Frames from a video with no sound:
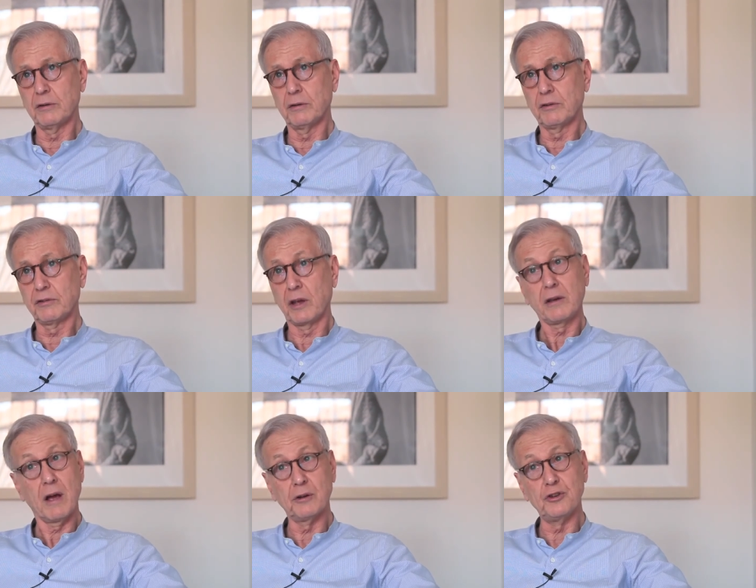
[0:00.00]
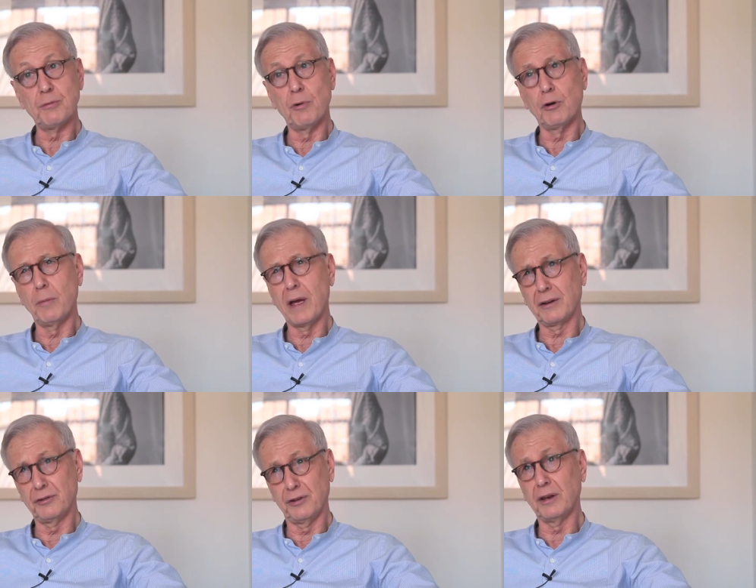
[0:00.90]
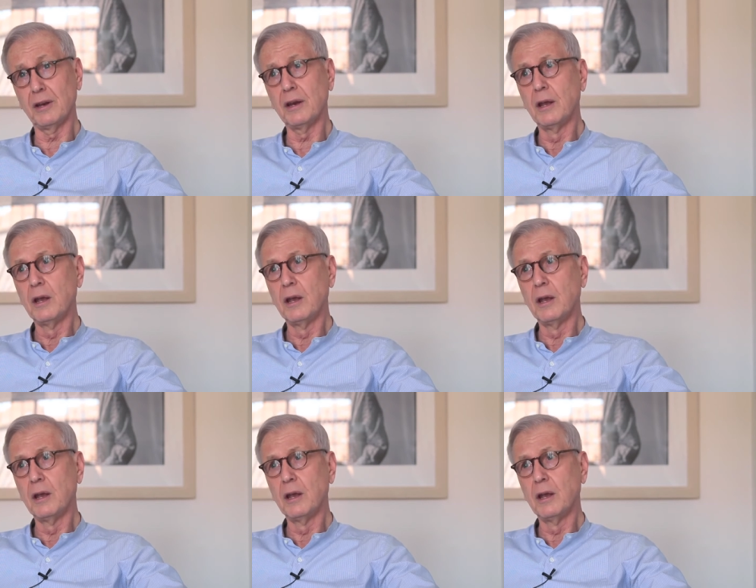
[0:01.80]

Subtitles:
Psychology Tomorrow magazine,